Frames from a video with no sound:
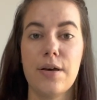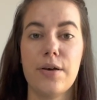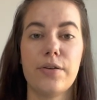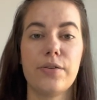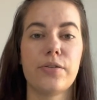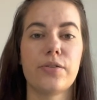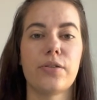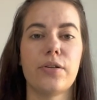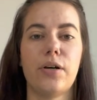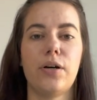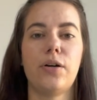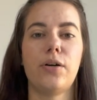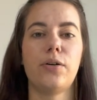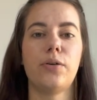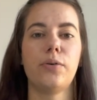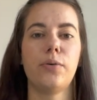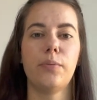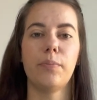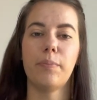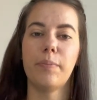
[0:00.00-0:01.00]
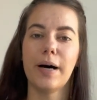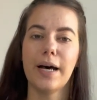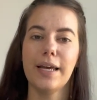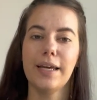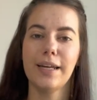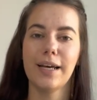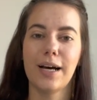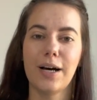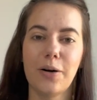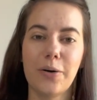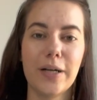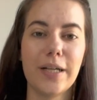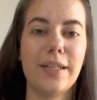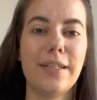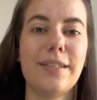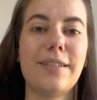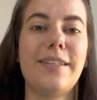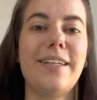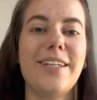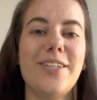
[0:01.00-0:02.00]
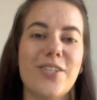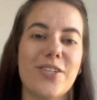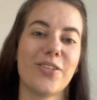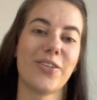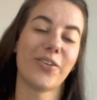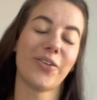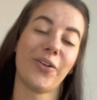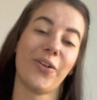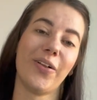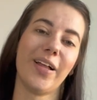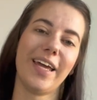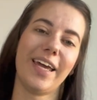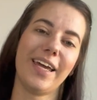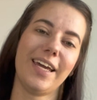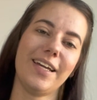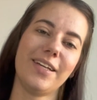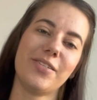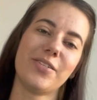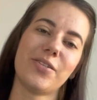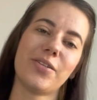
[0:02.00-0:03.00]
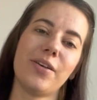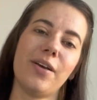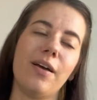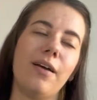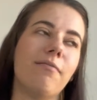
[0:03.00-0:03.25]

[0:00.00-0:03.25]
So by now in this digital age,